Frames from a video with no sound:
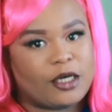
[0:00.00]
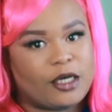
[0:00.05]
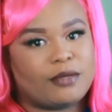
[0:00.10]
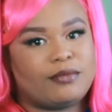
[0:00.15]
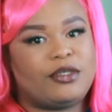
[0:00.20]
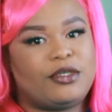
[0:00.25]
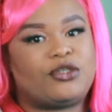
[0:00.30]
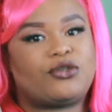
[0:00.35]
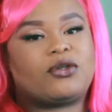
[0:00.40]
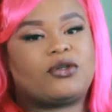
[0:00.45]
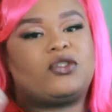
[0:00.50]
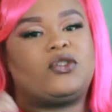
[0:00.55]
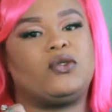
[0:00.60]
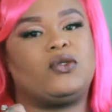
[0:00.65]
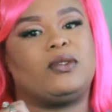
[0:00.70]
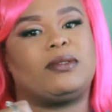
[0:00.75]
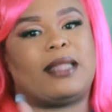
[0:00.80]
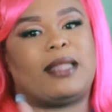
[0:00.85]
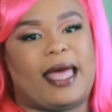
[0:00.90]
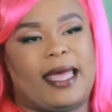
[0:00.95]
Be sure to
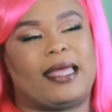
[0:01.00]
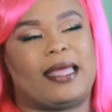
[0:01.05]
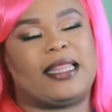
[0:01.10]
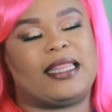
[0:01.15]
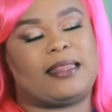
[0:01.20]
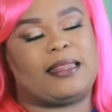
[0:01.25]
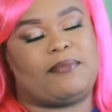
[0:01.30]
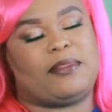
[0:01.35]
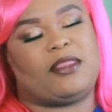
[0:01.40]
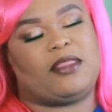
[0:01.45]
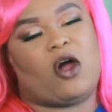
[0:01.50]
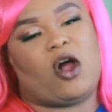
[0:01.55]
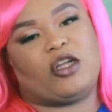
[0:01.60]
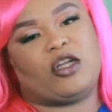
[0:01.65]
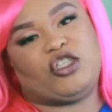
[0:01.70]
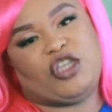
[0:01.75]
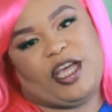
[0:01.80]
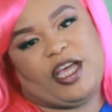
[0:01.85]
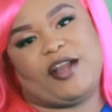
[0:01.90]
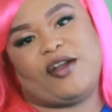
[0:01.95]
like our
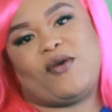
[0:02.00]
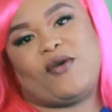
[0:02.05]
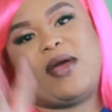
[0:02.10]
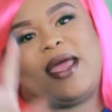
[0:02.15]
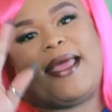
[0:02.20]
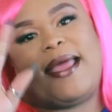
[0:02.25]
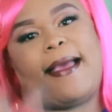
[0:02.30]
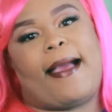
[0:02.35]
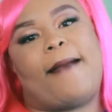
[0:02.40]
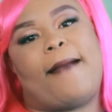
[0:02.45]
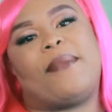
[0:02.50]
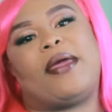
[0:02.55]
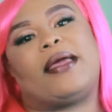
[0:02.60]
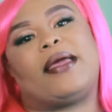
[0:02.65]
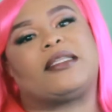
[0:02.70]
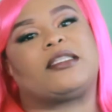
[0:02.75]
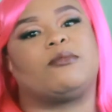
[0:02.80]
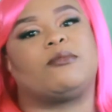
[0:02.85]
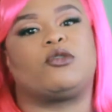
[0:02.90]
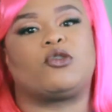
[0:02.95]
channel and comment
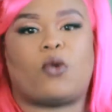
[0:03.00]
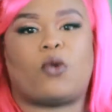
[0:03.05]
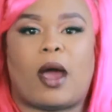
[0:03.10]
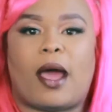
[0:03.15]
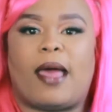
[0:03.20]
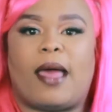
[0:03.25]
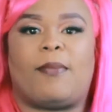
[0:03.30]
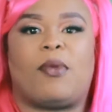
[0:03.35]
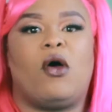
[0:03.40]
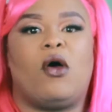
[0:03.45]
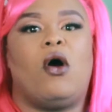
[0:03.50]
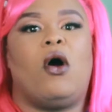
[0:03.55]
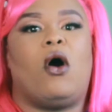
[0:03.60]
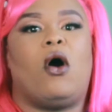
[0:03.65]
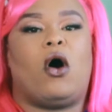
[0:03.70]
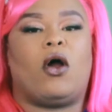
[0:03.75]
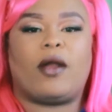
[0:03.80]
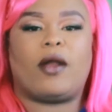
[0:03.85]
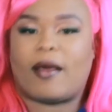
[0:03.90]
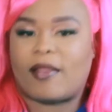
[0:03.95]
and subscribe
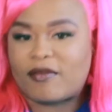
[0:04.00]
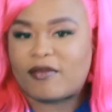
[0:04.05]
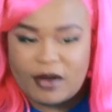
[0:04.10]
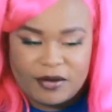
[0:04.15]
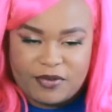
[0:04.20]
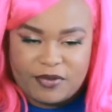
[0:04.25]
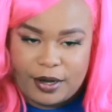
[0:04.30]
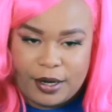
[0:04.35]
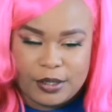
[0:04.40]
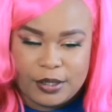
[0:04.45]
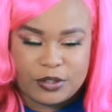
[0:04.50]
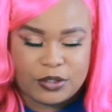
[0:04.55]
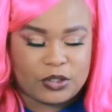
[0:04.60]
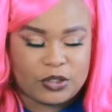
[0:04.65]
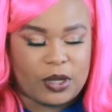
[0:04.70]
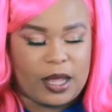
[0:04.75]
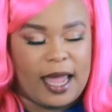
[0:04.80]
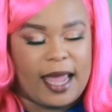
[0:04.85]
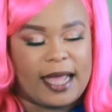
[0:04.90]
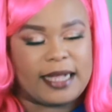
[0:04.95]
on all of our videos
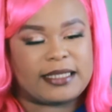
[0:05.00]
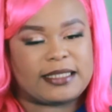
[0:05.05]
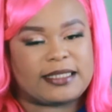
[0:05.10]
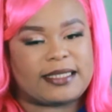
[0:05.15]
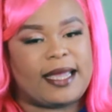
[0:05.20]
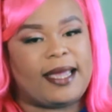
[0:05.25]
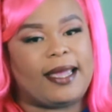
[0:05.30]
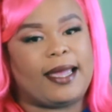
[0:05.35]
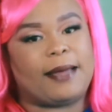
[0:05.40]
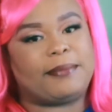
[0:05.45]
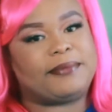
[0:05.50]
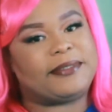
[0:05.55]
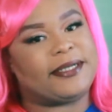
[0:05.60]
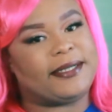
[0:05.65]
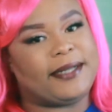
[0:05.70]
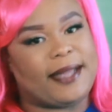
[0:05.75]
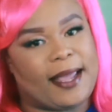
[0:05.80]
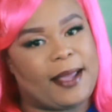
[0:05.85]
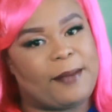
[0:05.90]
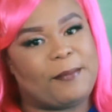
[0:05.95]
and stay up to
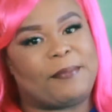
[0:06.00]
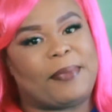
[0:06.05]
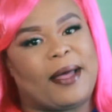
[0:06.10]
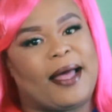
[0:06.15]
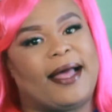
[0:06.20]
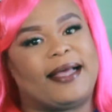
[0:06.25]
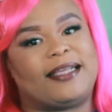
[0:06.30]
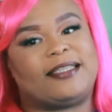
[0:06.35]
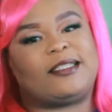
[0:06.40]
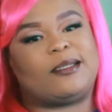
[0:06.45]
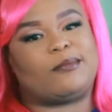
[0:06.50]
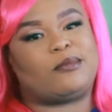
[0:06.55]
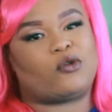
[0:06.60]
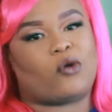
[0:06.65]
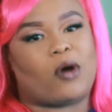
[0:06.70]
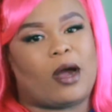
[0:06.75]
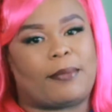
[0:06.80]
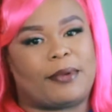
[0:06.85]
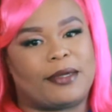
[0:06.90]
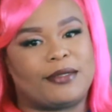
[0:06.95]
date by
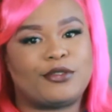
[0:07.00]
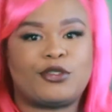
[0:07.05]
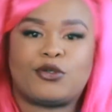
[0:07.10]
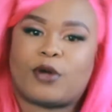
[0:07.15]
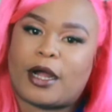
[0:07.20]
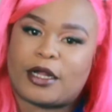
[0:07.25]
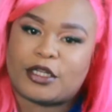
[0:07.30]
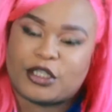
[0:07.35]
subscribing to our